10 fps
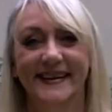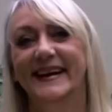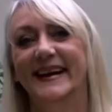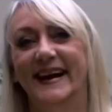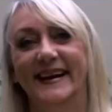
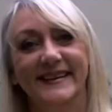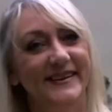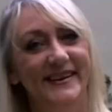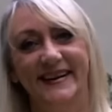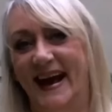It
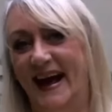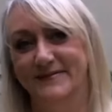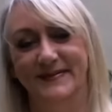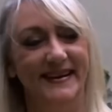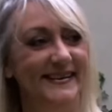could
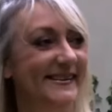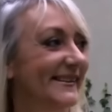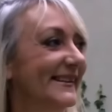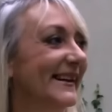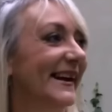happen.
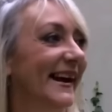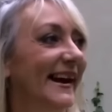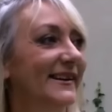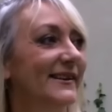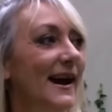
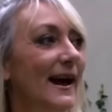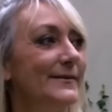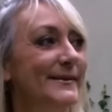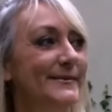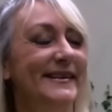It could
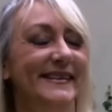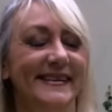happen.